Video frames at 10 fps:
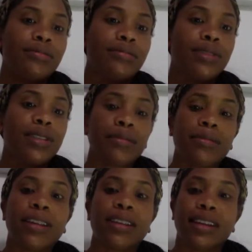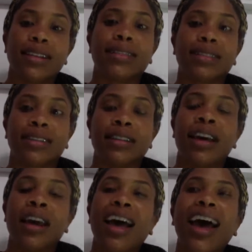something that is,
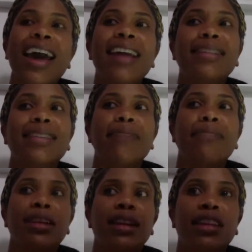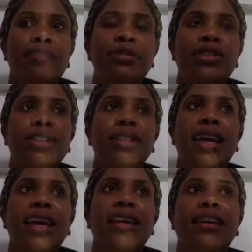I hate to say beneath, but just
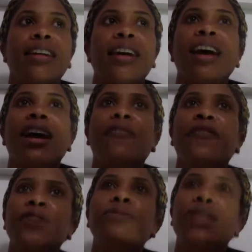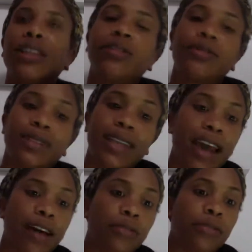like a few tiers
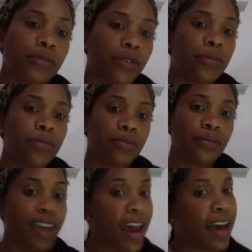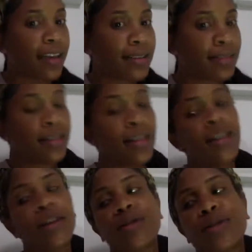down from that.
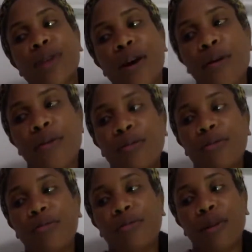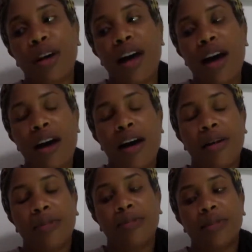So
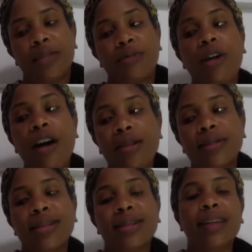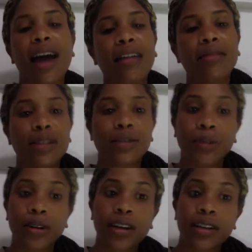um in regards to the style of this
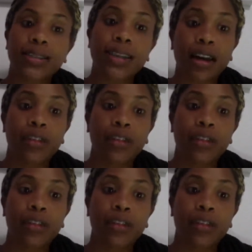book and the style of